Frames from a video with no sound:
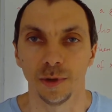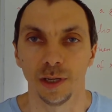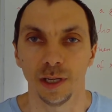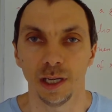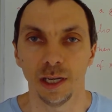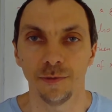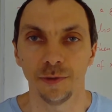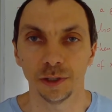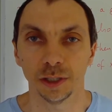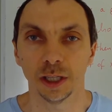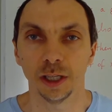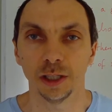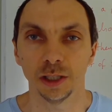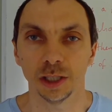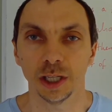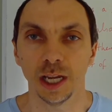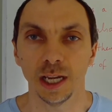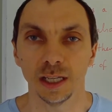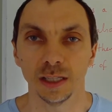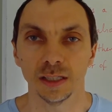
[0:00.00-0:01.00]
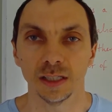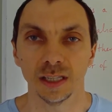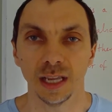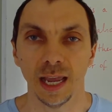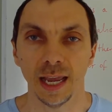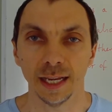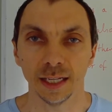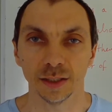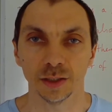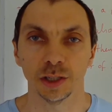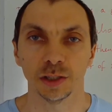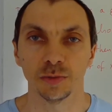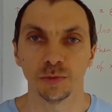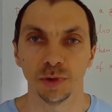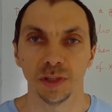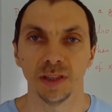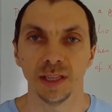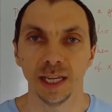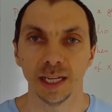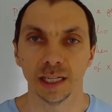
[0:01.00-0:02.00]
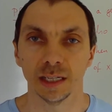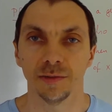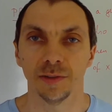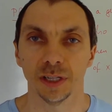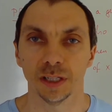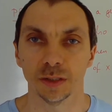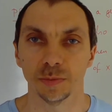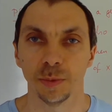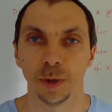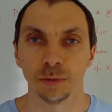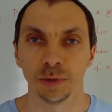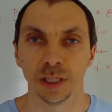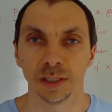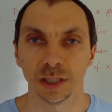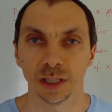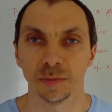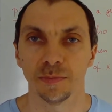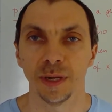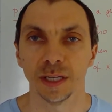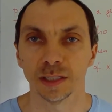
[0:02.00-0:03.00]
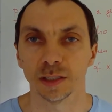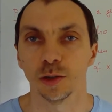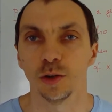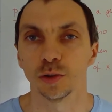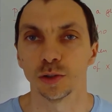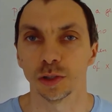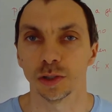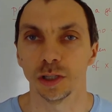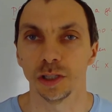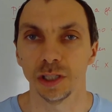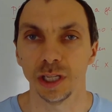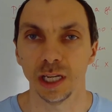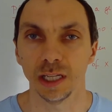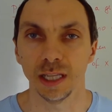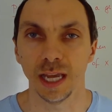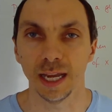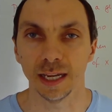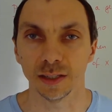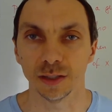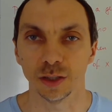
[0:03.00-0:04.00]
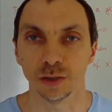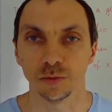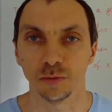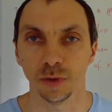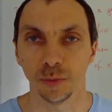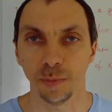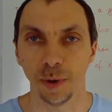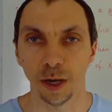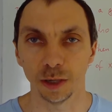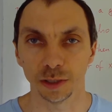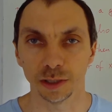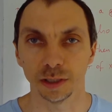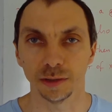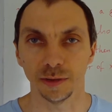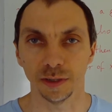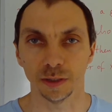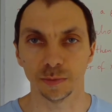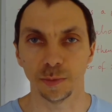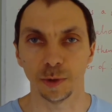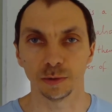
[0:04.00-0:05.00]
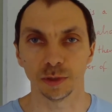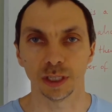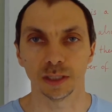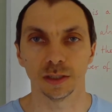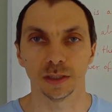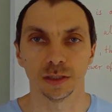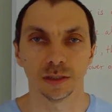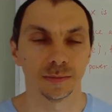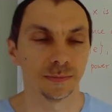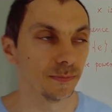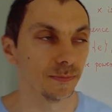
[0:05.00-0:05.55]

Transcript: if it contains X's with negative exponents, it must also contain X's with positive exponents.